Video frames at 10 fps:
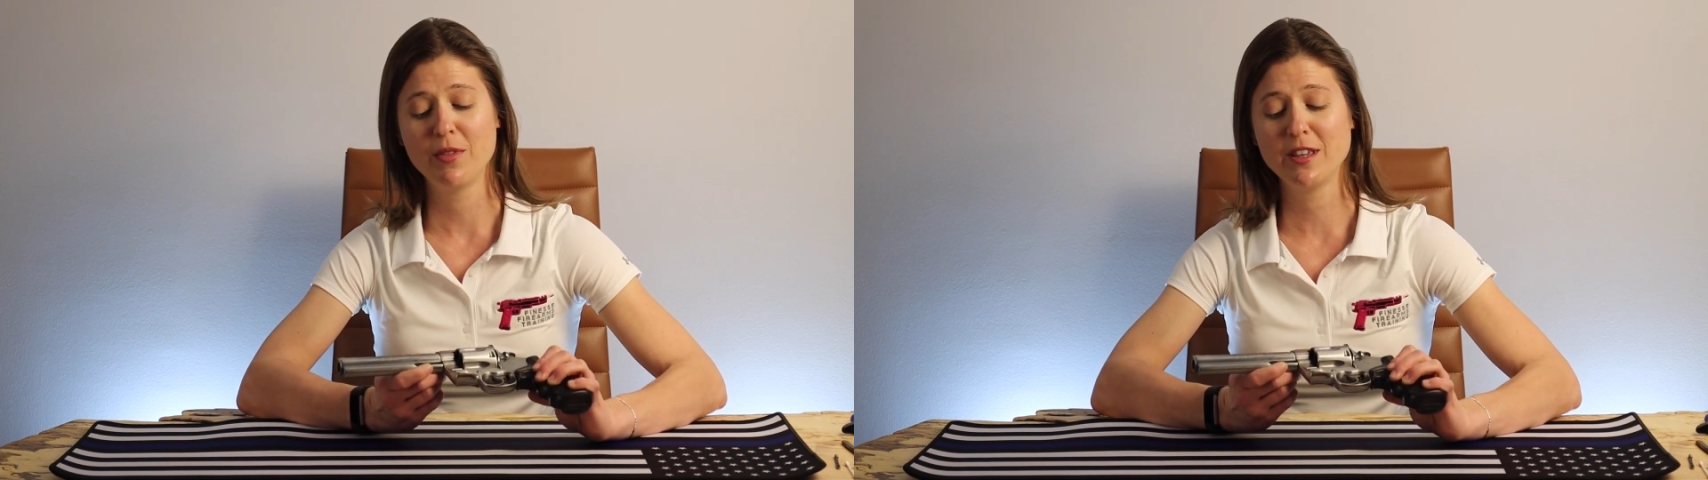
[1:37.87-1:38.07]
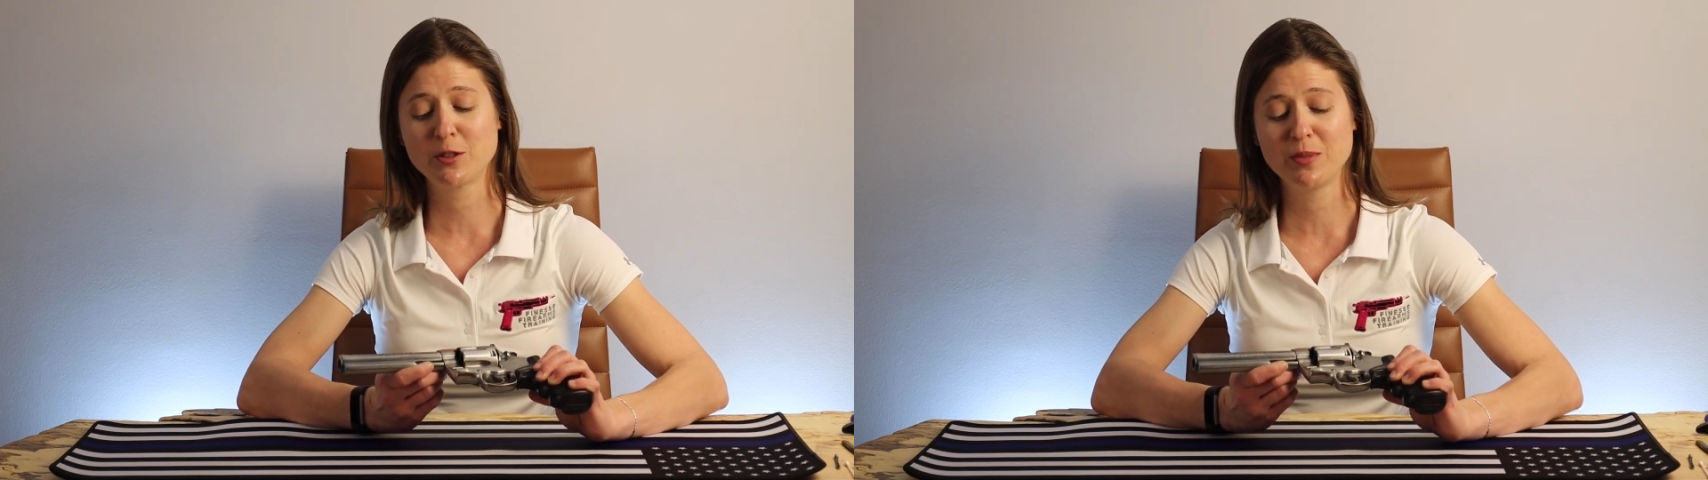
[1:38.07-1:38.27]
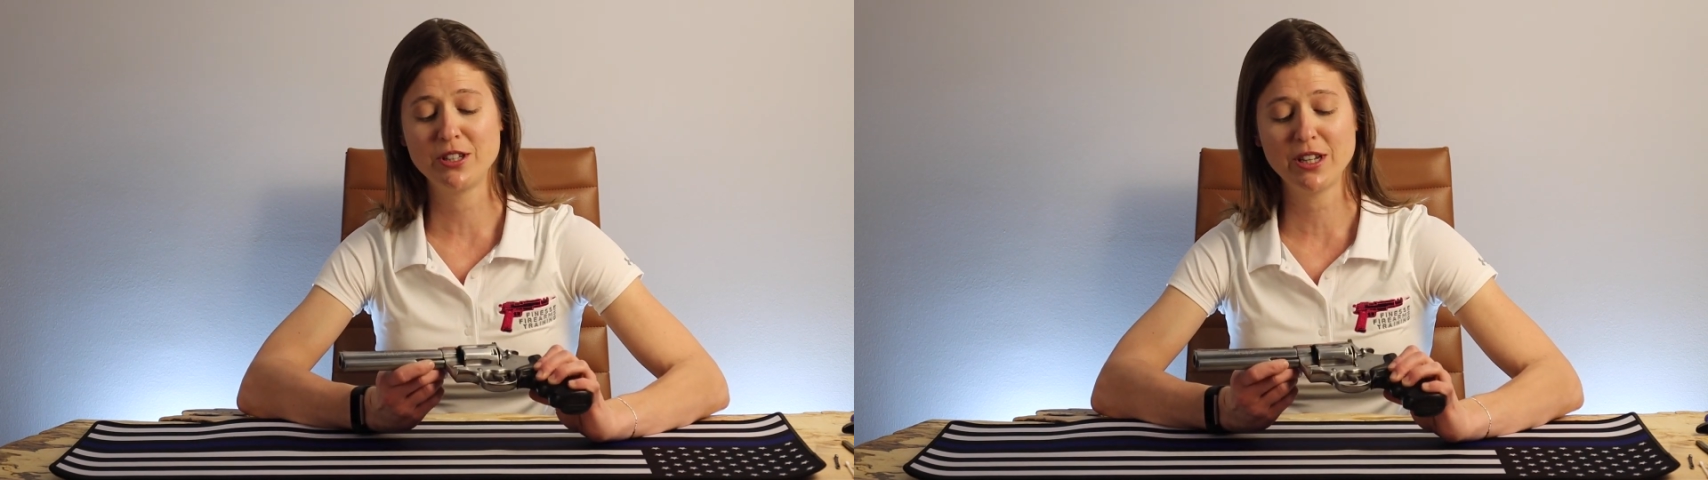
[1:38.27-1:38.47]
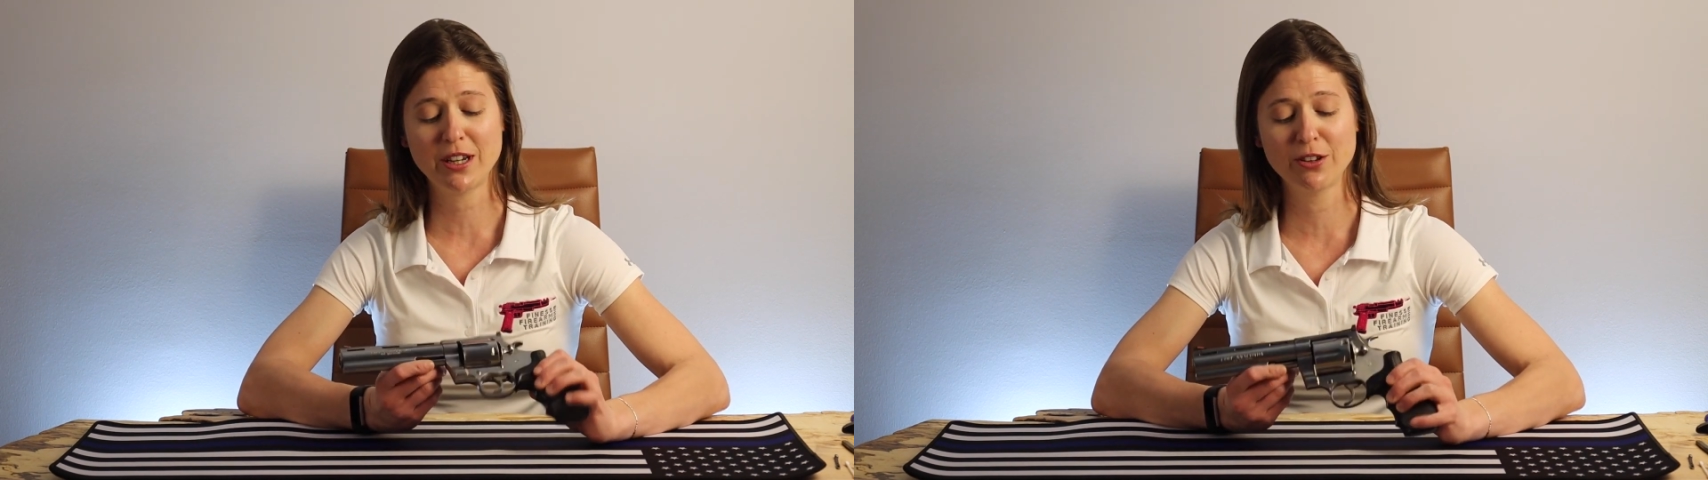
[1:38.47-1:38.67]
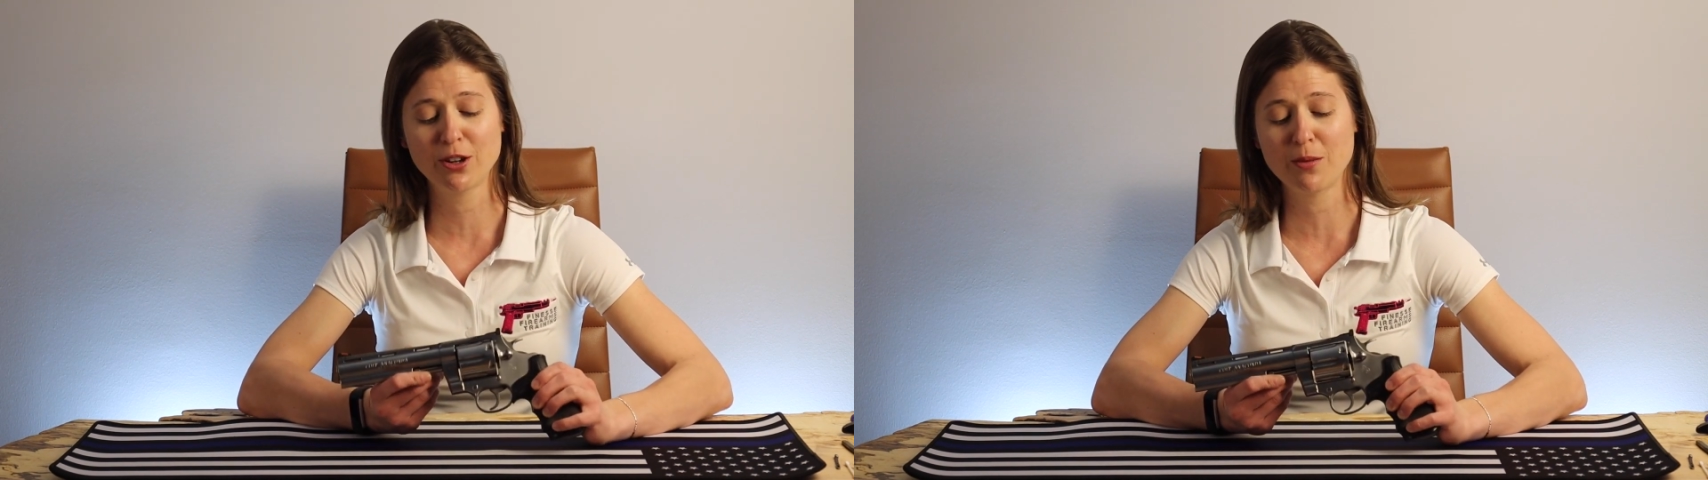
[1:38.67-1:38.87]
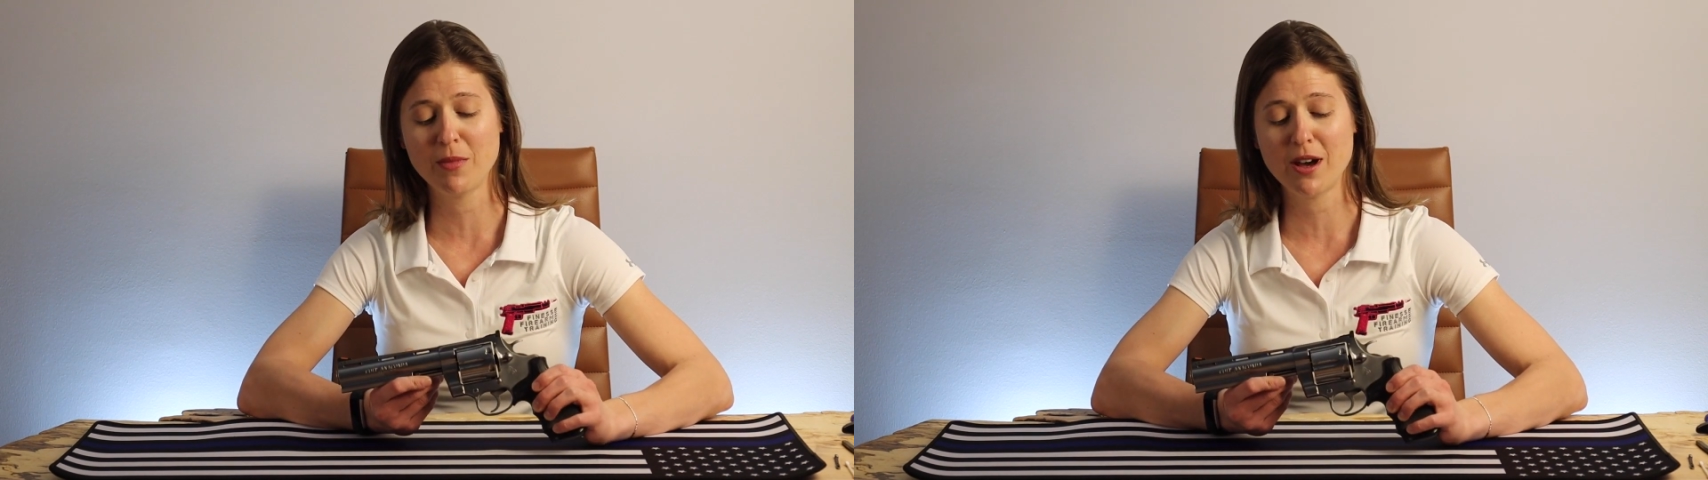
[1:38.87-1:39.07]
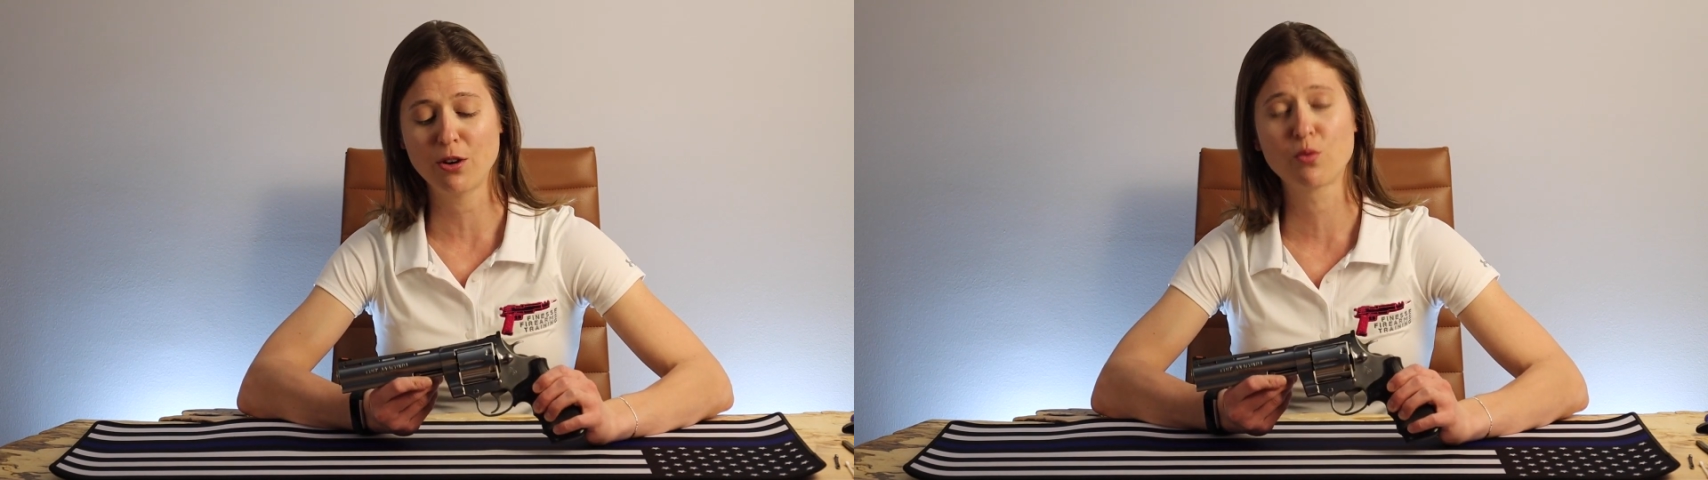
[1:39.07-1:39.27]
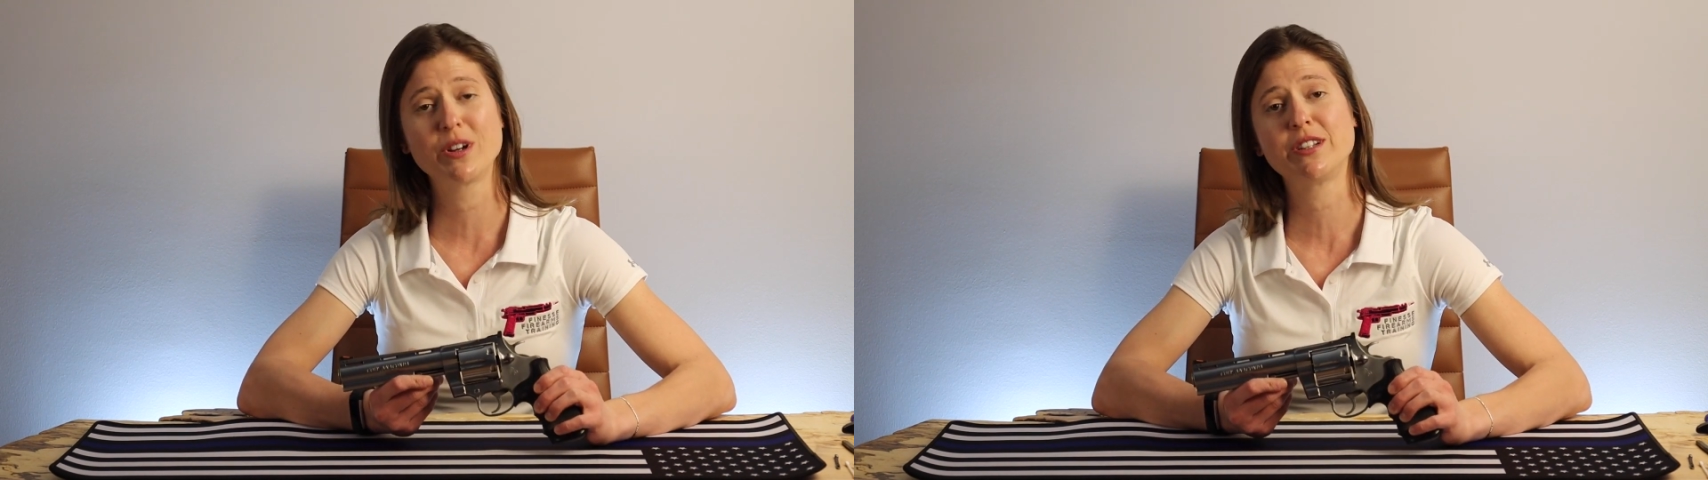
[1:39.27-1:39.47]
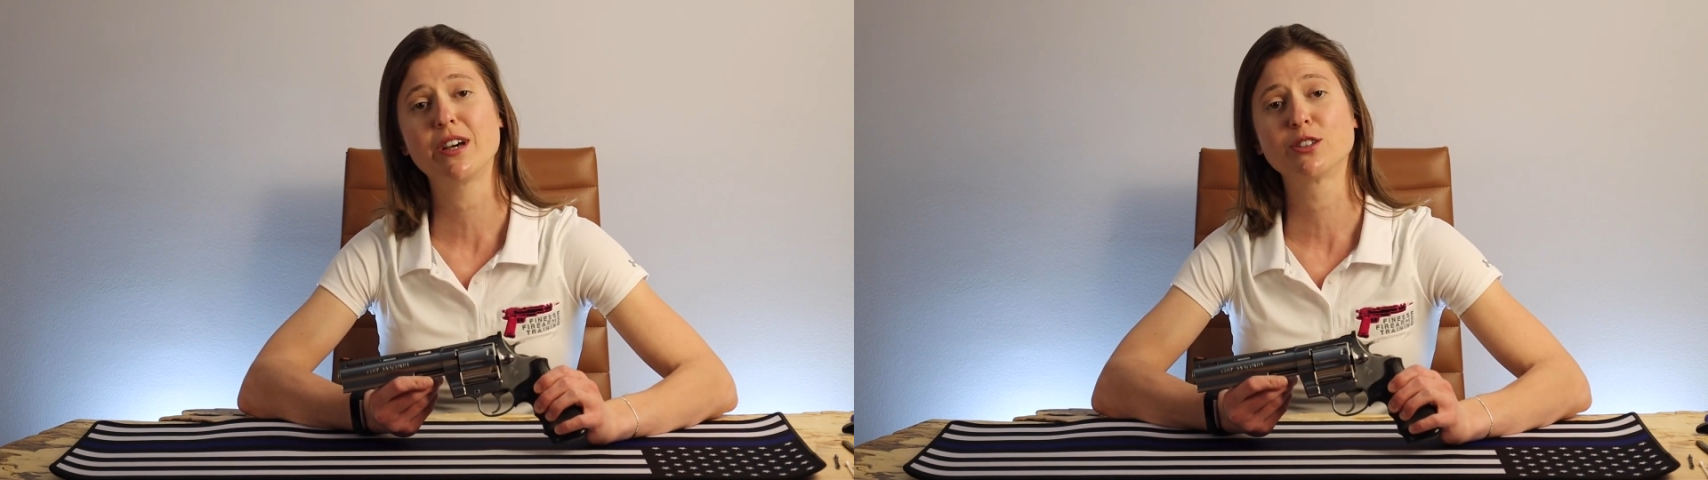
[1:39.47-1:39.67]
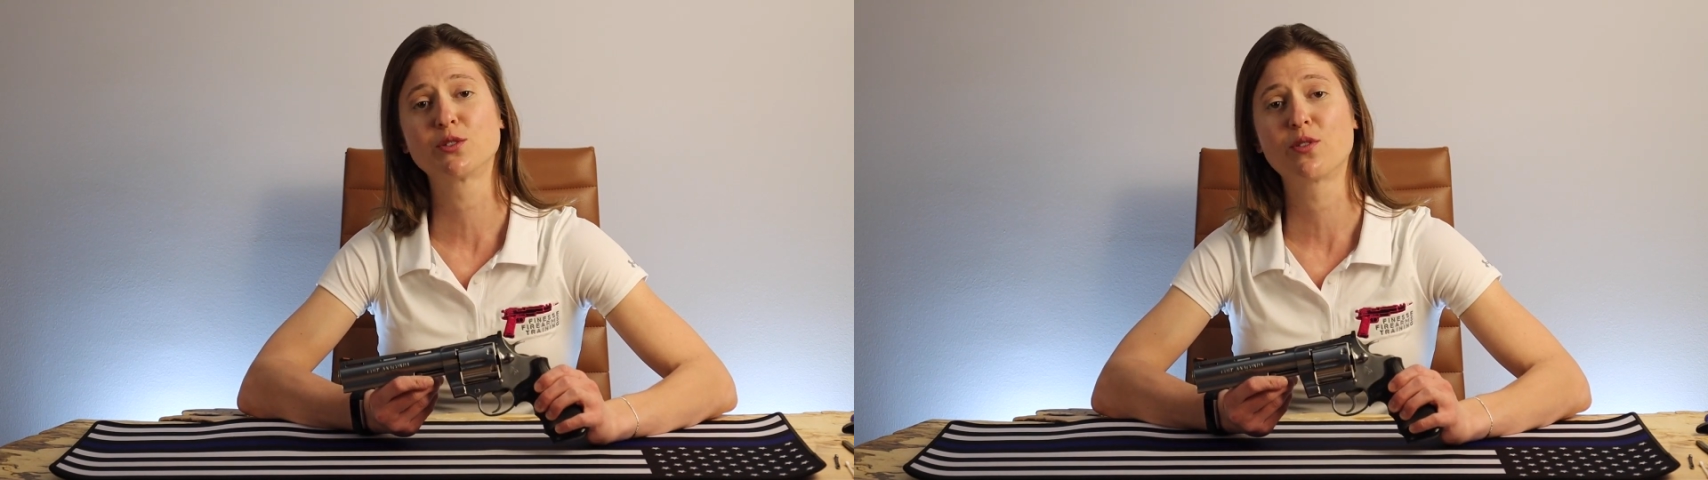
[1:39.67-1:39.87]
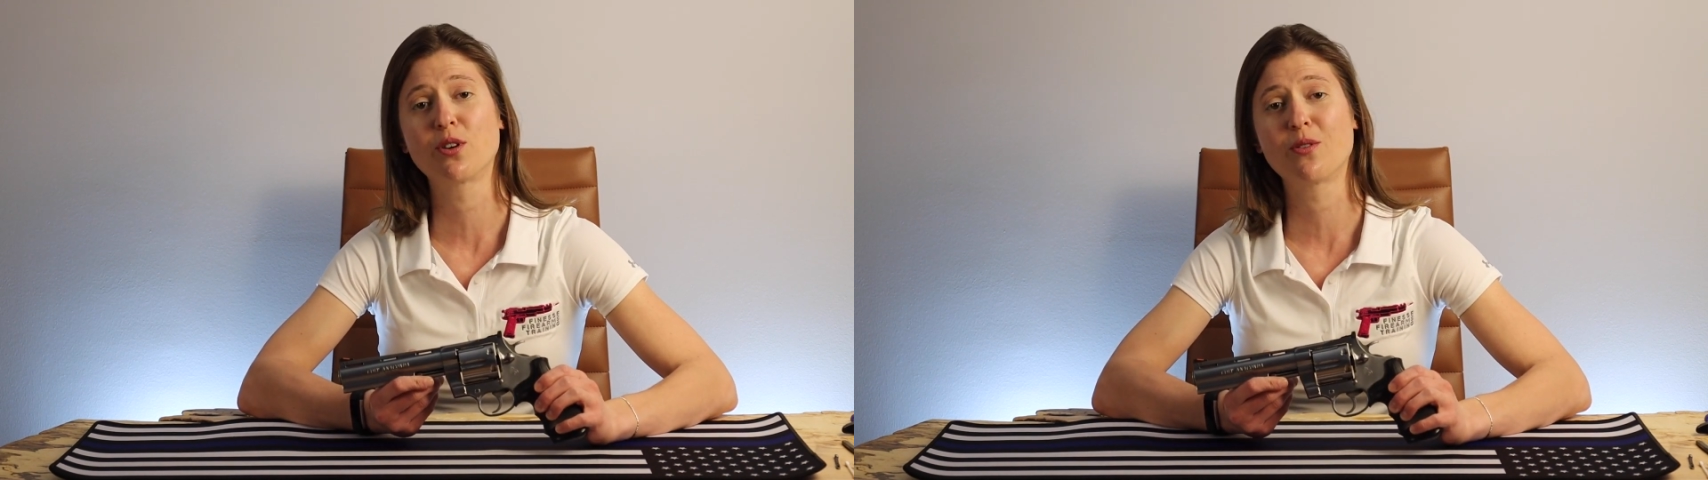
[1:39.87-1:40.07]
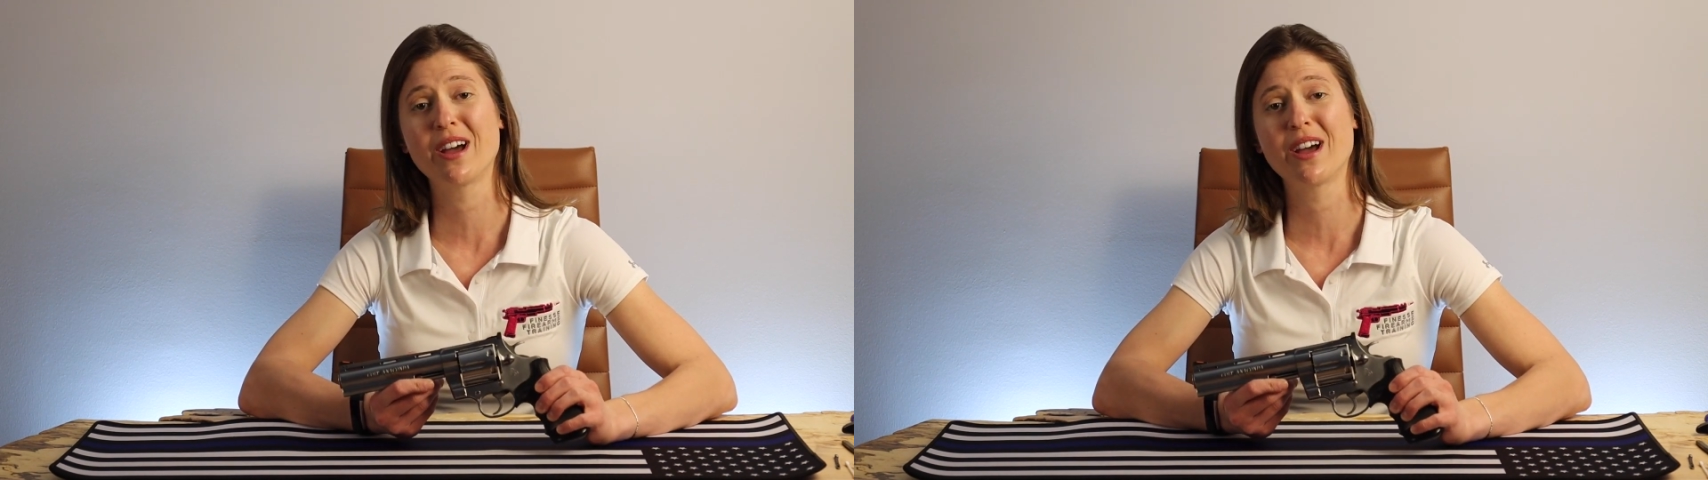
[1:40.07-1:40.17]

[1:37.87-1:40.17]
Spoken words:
This particular model retails for